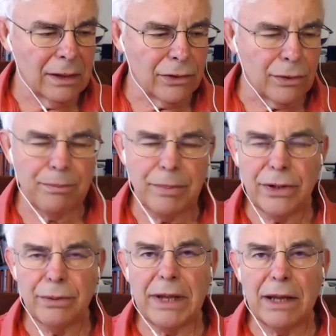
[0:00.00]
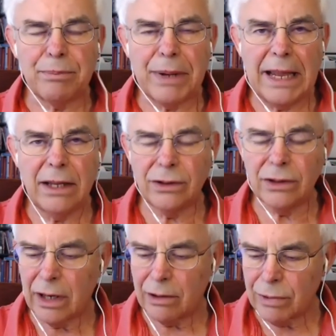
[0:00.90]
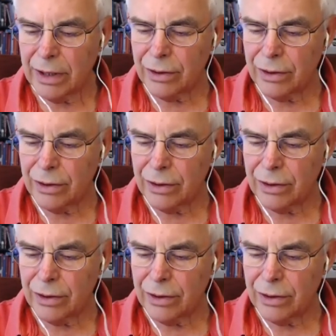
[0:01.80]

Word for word: little bit about pain that I read